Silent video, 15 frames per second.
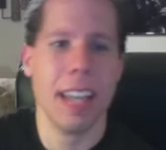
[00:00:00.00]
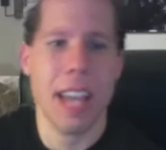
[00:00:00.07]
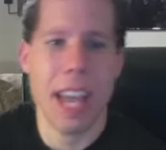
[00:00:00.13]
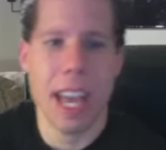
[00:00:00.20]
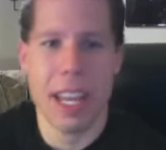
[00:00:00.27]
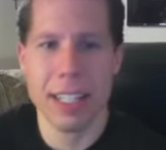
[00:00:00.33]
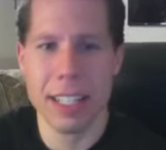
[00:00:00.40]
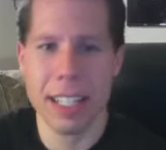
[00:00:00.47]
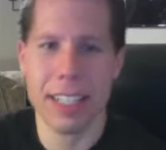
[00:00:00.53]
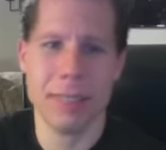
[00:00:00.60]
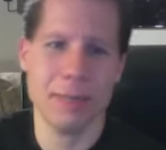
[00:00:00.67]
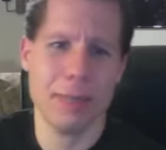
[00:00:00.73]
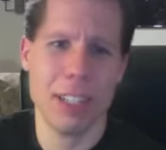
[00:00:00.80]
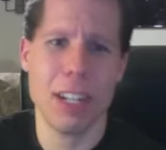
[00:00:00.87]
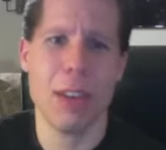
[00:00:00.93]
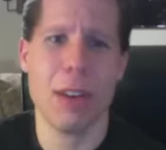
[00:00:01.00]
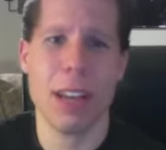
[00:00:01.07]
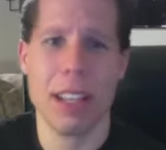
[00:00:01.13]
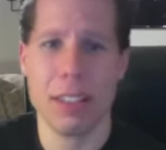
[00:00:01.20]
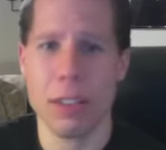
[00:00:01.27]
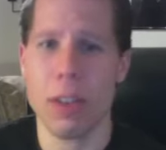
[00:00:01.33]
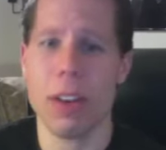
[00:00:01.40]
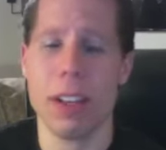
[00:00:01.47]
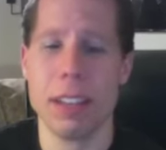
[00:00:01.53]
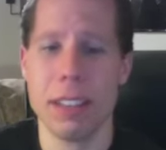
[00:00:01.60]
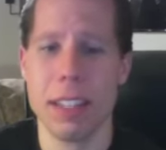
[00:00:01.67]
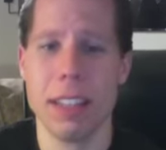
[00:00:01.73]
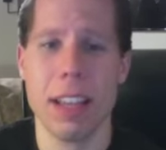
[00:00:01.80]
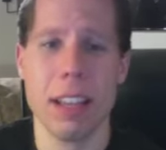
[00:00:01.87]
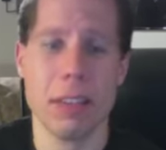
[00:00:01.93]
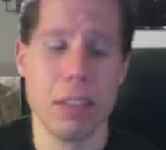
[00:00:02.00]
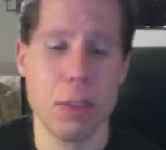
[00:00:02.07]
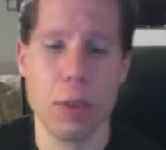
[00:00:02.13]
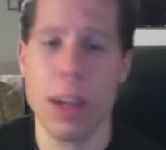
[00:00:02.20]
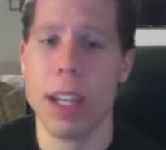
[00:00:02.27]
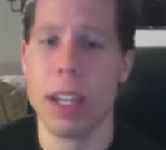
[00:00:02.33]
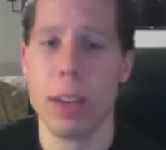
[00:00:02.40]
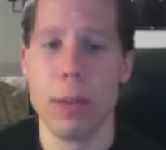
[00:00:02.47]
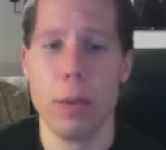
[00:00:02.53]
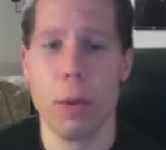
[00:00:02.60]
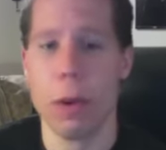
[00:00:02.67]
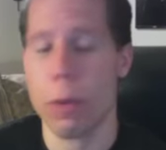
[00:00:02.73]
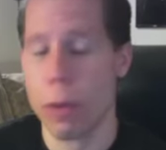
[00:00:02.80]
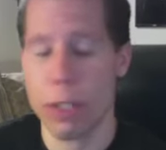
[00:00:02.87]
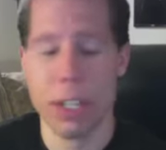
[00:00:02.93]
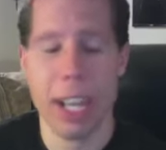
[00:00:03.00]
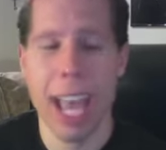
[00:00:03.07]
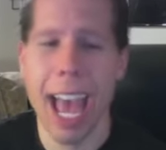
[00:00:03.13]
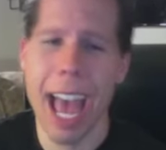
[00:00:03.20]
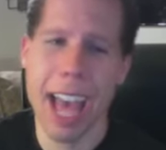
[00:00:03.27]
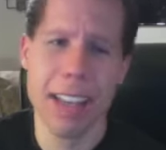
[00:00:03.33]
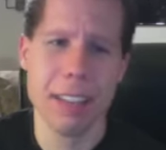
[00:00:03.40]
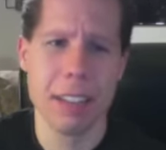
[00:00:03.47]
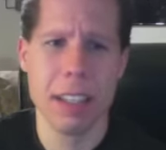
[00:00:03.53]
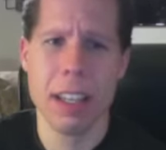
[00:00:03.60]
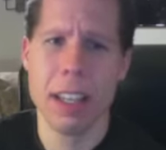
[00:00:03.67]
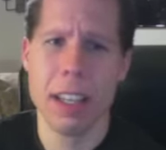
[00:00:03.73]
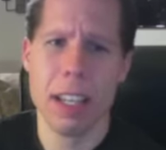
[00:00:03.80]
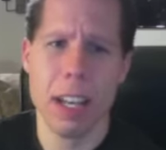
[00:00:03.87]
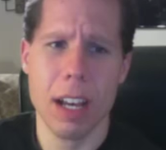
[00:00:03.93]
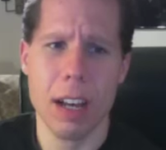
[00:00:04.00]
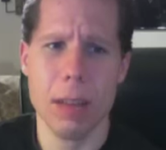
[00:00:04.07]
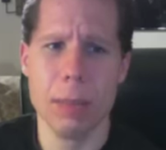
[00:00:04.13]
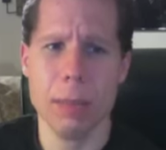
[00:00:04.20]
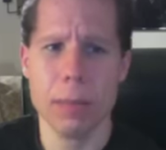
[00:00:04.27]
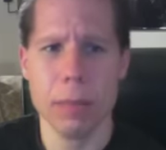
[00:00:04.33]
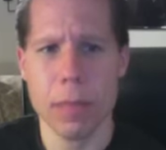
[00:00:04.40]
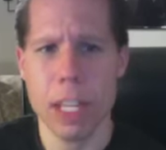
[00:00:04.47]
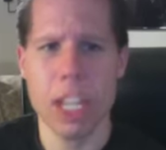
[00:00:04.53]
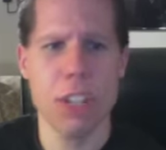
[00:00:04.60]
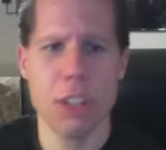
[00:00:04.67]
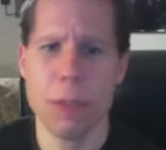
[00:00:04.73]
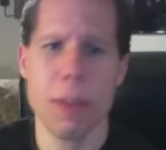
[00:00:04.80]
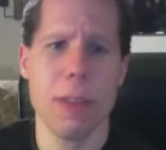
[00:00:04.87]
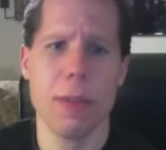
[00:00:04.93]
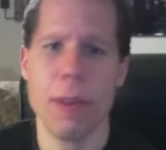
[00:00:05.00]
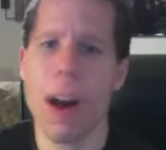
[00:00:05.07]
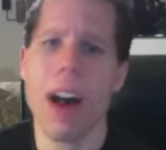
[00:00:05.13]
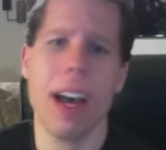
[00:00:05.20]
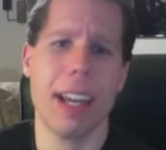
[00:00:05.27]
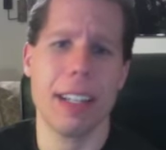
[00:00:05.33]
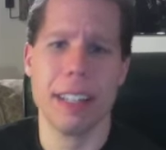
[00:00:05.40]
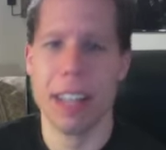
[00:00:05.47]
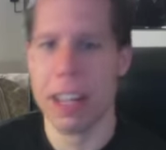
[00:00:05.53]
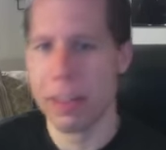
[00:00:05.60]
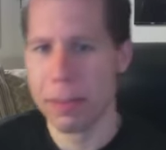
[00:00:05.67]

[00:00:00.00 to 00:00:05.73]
And, you know, as long as he does the training for it, which he has, he should be fine.